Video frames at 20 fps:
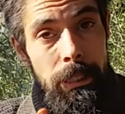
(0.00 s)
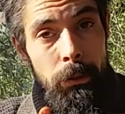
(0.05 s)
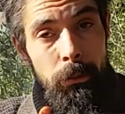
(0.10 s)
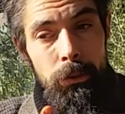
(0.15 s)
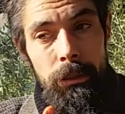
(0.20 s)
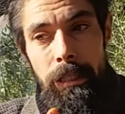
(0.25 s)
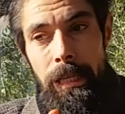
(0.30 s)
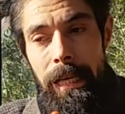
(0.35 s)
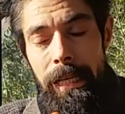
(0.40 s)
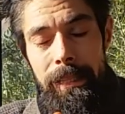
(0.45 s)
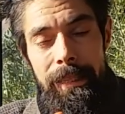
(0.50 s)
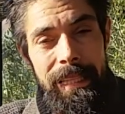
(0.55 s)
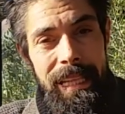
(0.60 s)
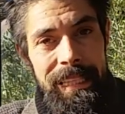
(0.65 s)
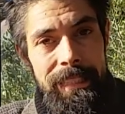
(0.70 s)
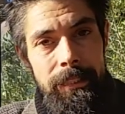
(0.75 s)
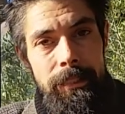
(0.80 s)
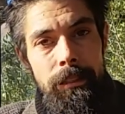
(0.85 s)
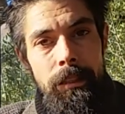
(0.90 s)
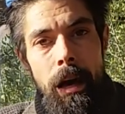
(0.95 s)
They would get
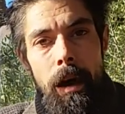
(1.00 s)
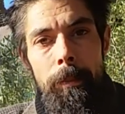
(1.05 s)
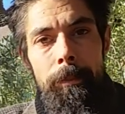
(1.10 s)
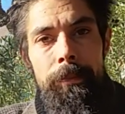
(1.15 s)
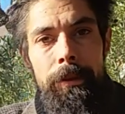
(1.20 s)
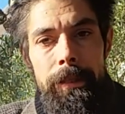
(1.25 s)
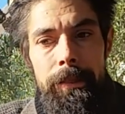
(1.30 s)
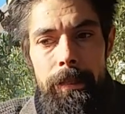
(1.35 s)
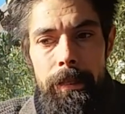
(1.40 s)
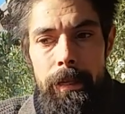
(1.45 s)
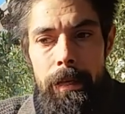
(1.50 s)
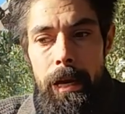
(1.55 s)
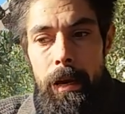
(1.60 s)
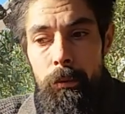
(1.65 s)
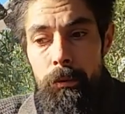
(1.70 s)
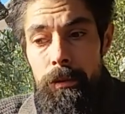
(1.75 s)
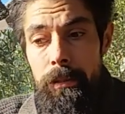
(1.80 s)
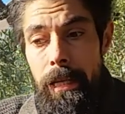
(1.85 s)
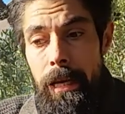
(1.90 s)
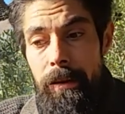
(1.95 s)
tensed up, and I
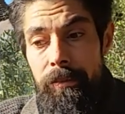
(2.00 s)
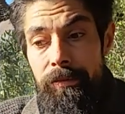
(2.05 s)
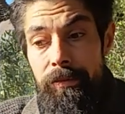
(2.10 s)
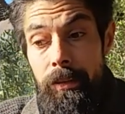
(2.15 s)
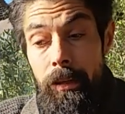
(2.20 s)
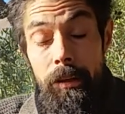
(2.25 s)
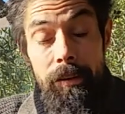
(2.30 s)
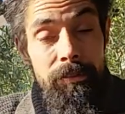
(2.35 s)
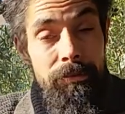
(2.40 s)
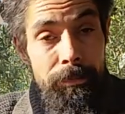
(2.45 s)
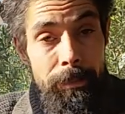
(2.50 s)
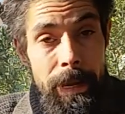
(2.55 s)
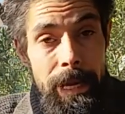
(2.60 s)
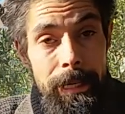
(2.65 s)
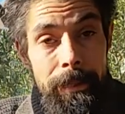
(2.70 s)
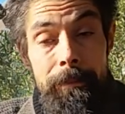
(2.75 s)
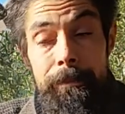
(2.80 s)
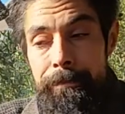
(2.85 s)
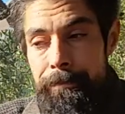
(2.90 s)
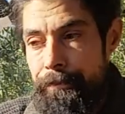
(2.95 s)
would have a lot of
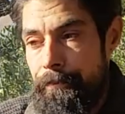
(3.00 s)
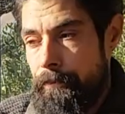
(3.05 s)
pain.